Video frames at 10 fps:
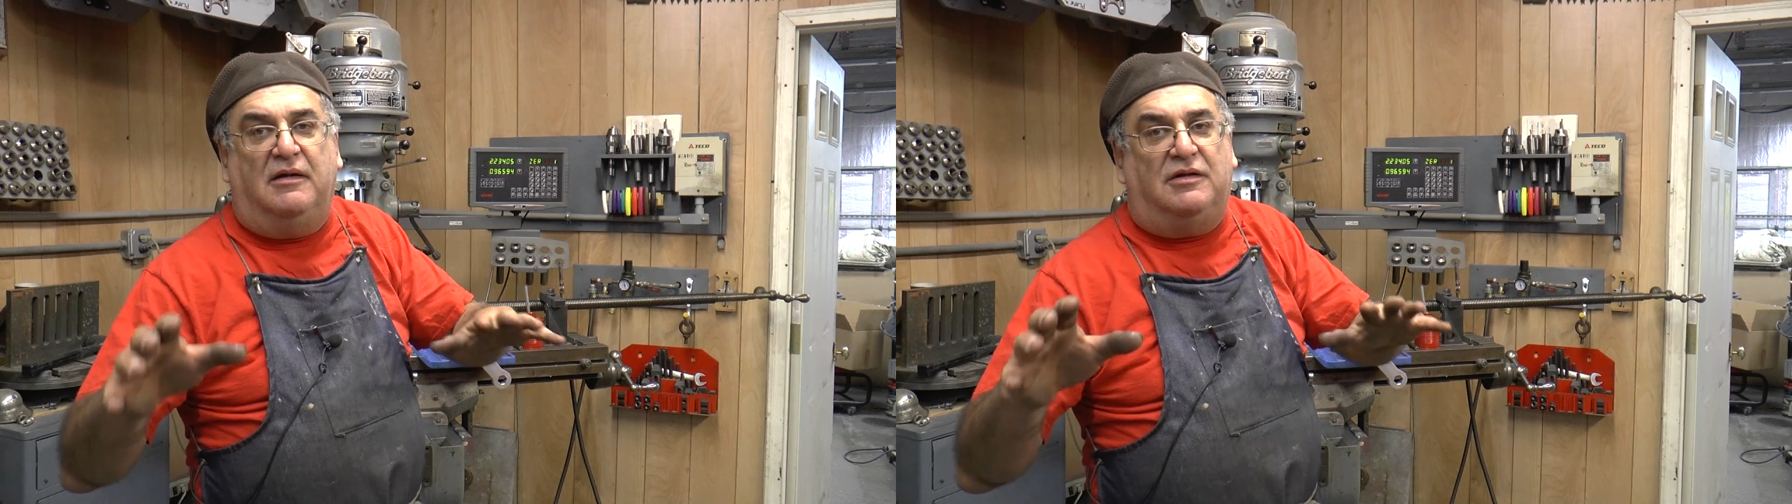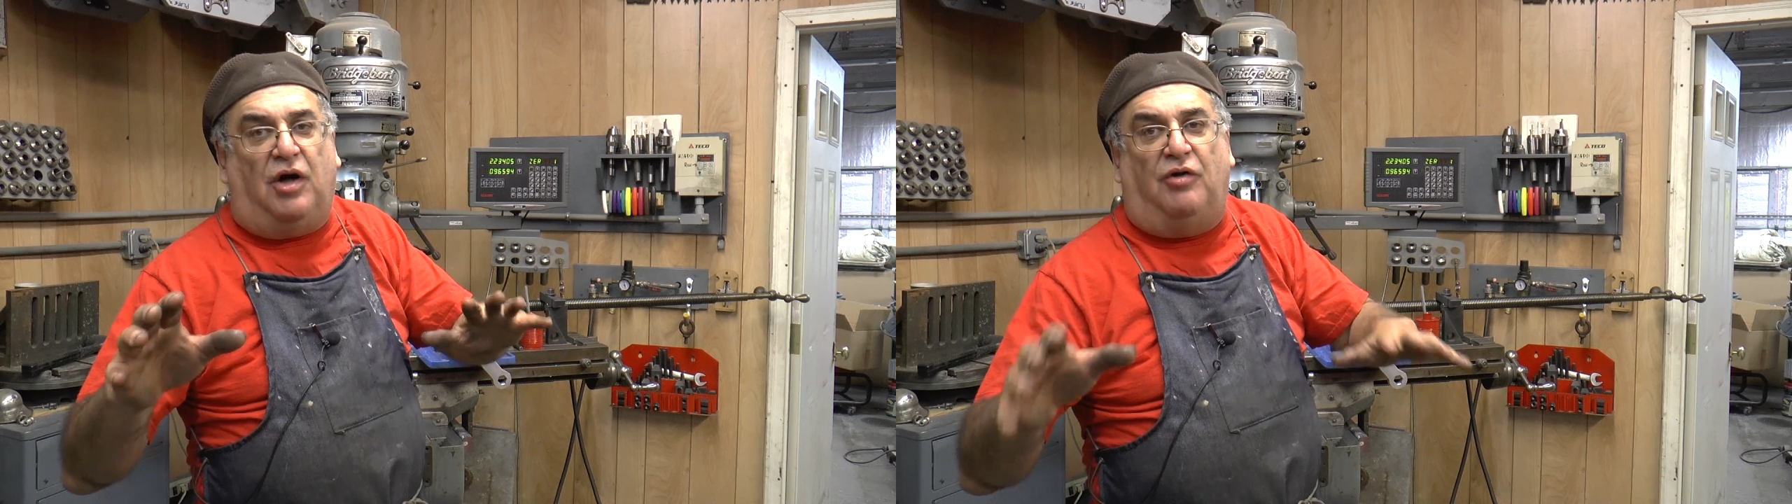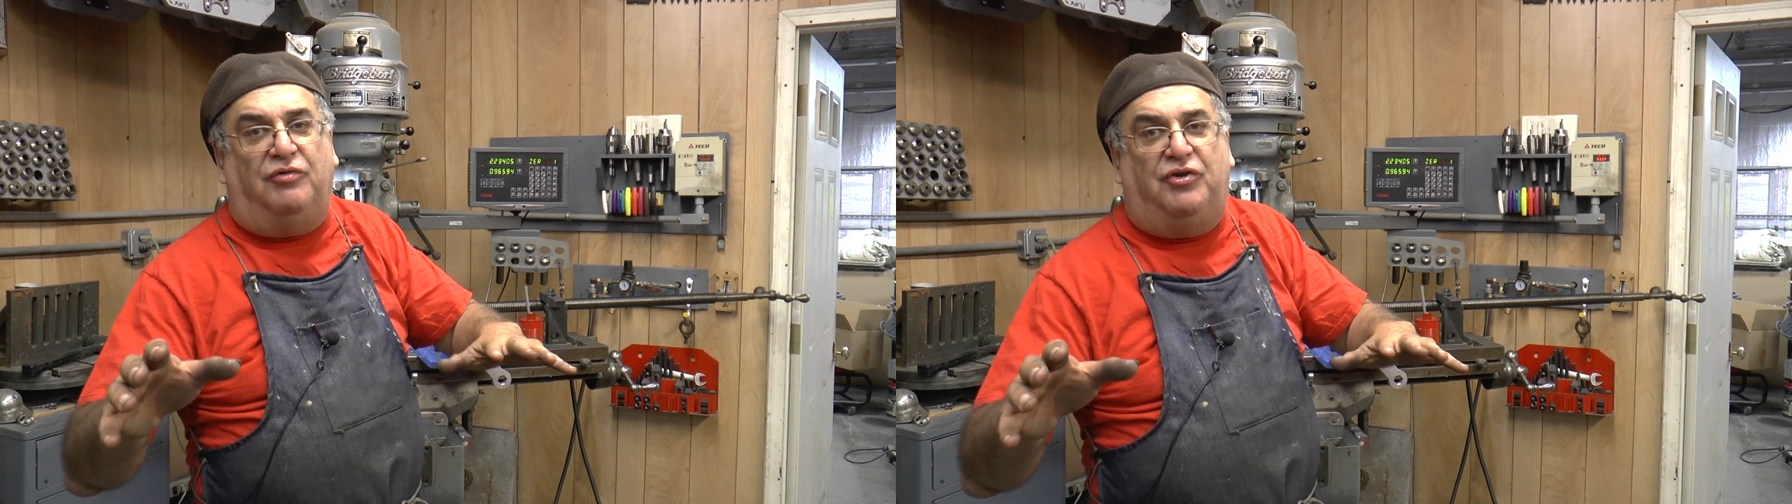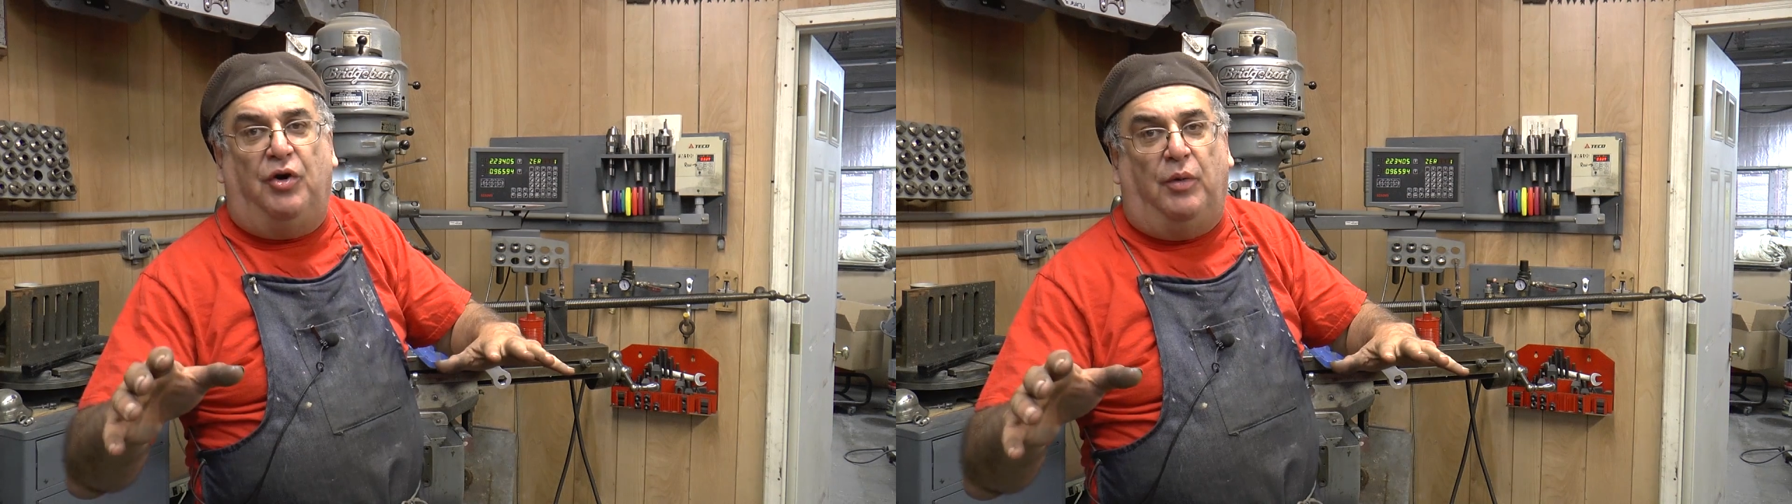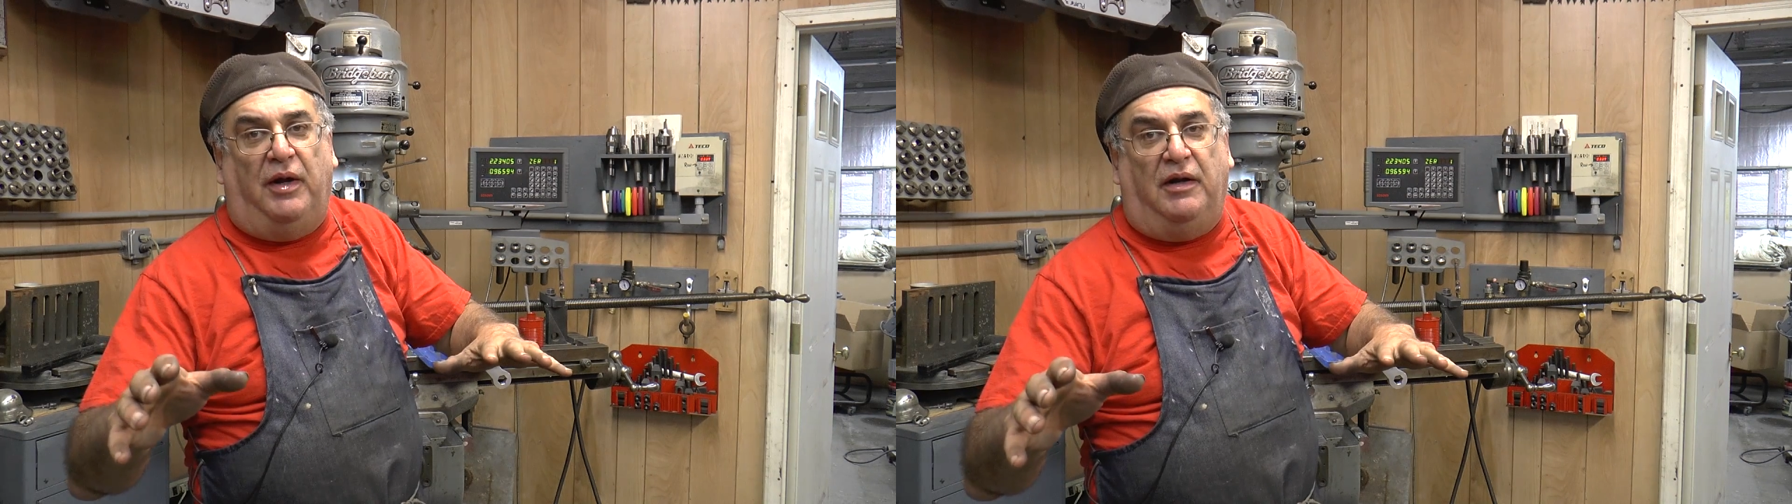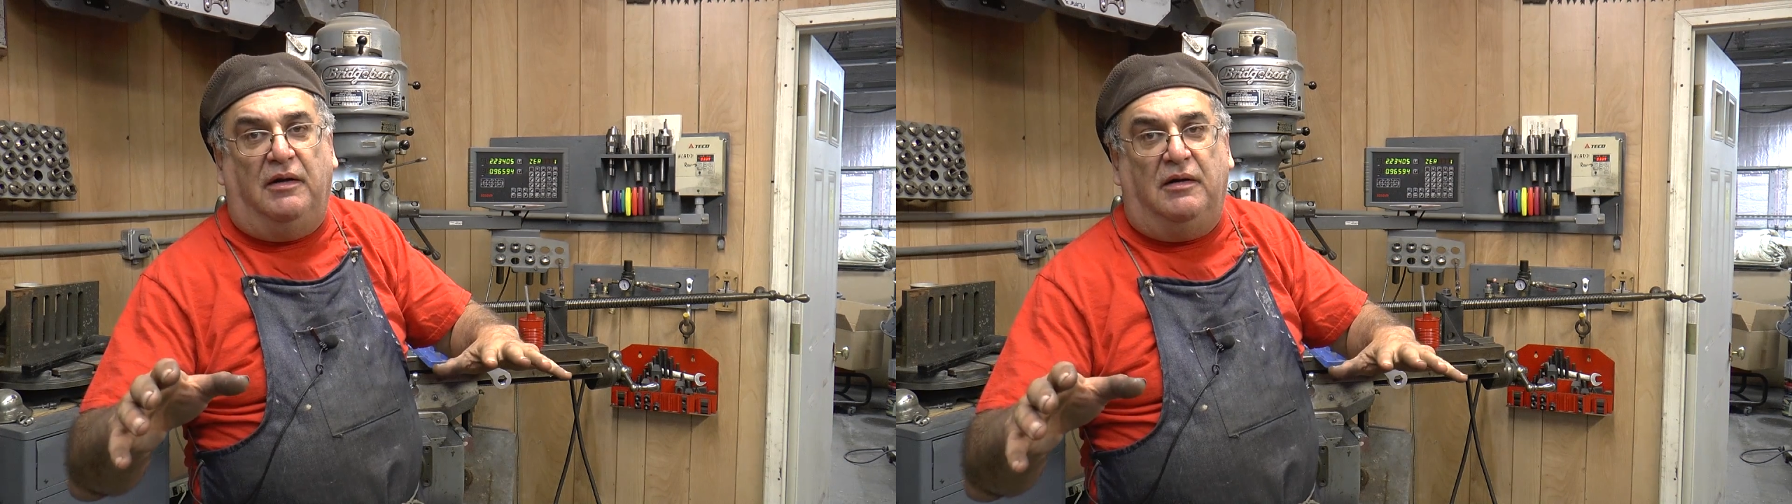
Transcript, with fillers: Don't do it.